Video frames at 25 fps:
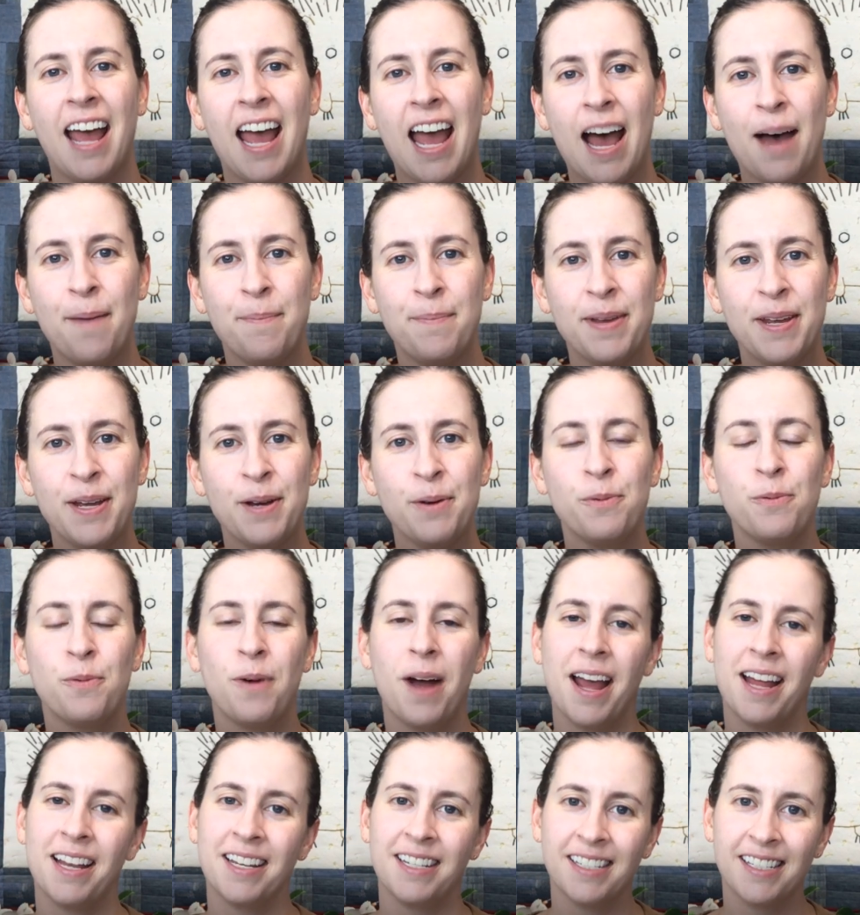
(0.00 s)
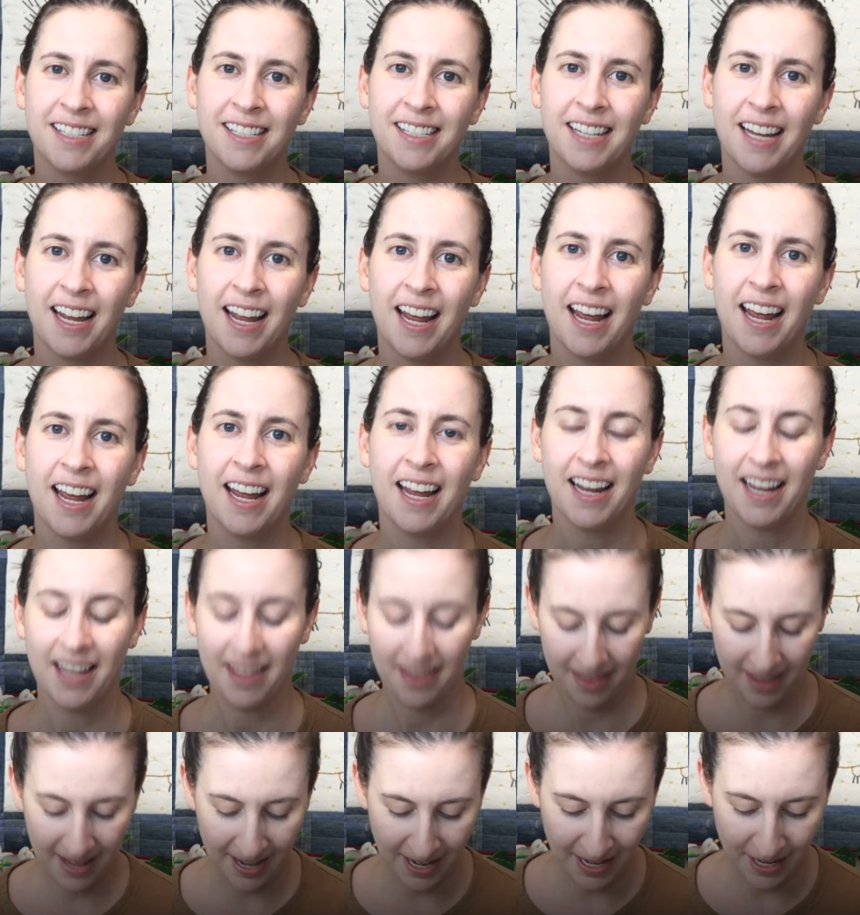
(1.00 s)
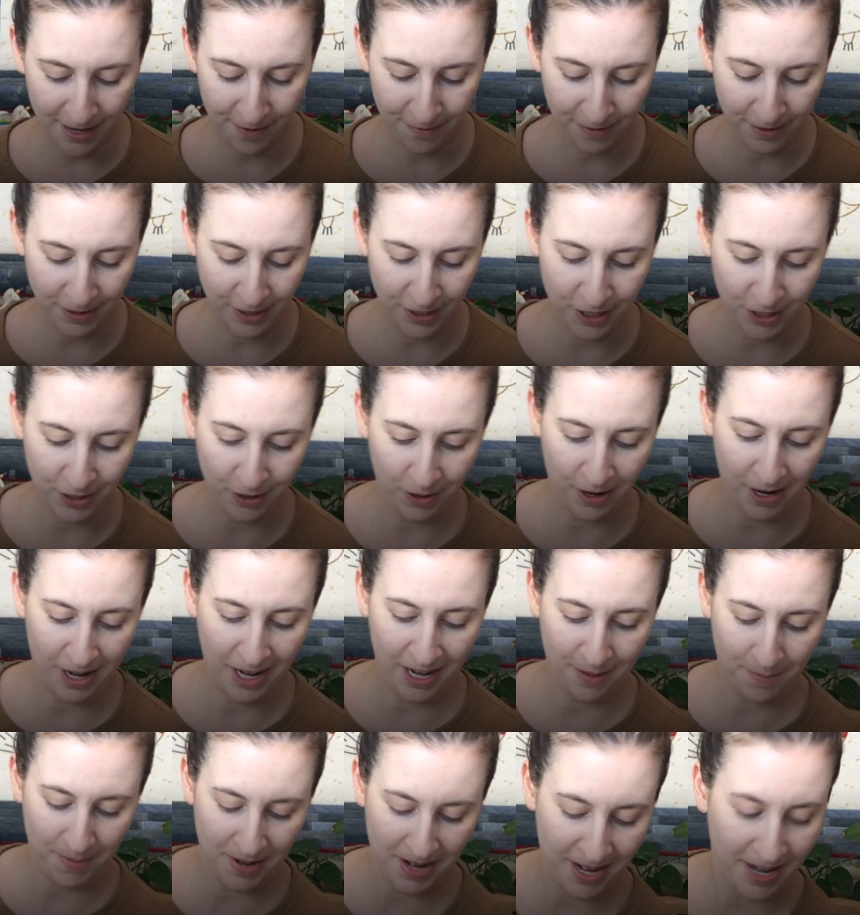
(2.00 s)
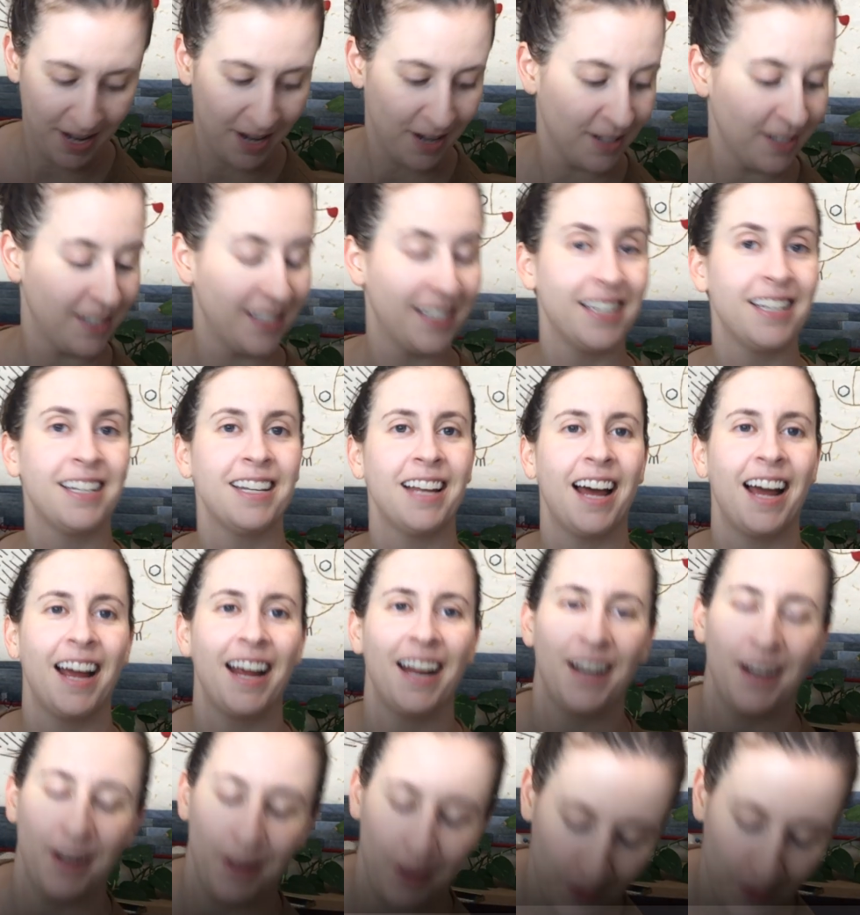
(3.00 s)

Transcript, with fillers: Happy Wednesday. Thank you for joining me here tonight.